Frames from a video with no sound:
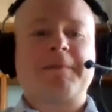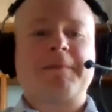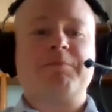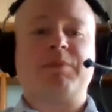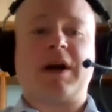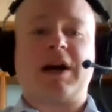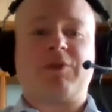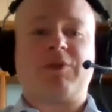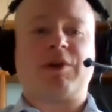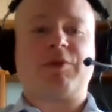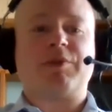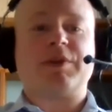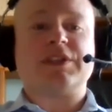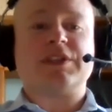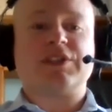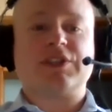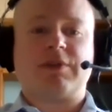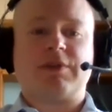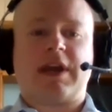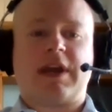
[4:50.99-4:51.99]
But what we
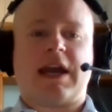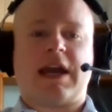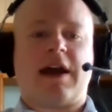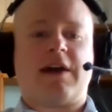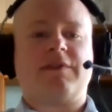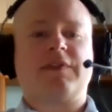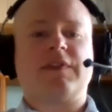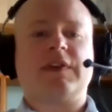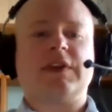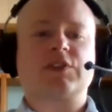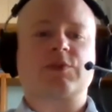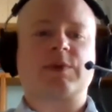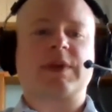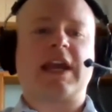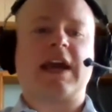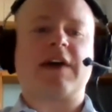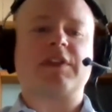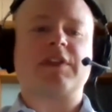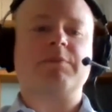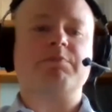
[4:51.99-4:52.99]
do have is we
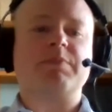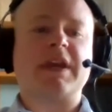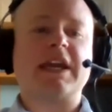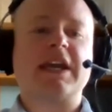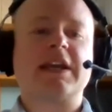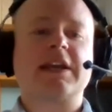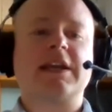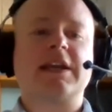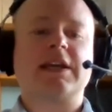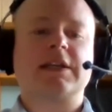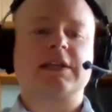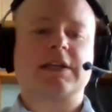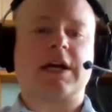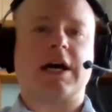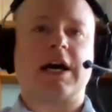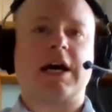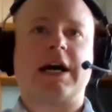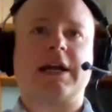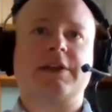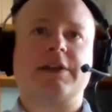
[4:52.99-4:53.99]
have the big
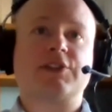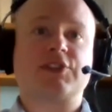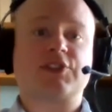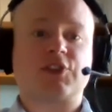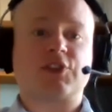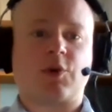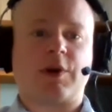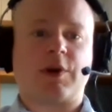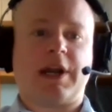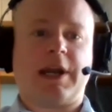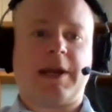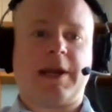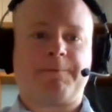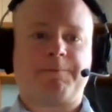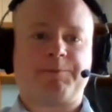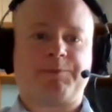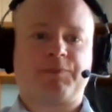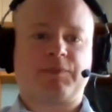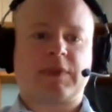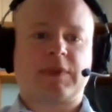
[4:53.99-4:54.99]
God story.
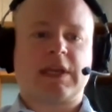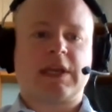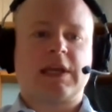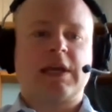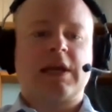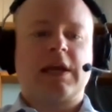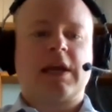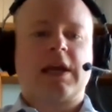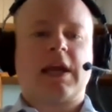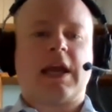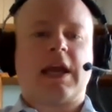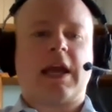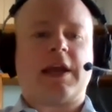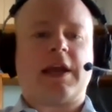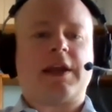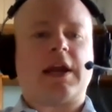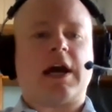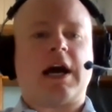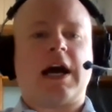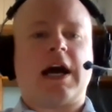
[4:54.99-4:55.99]

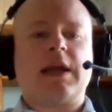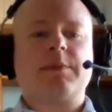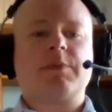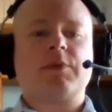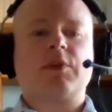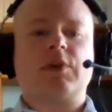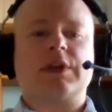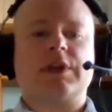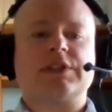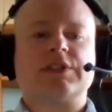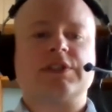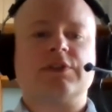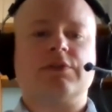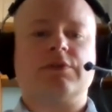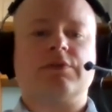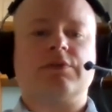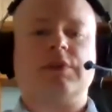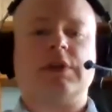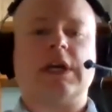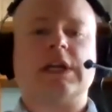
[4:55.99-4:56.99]
And I'm going
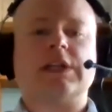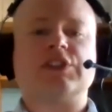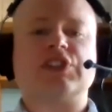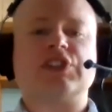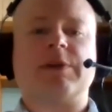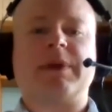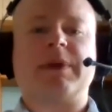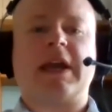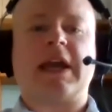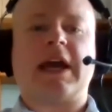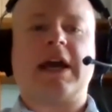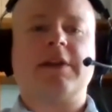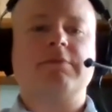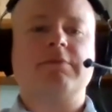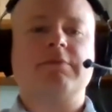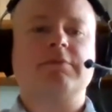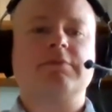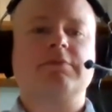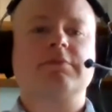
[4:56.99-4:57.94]
to jump ahead,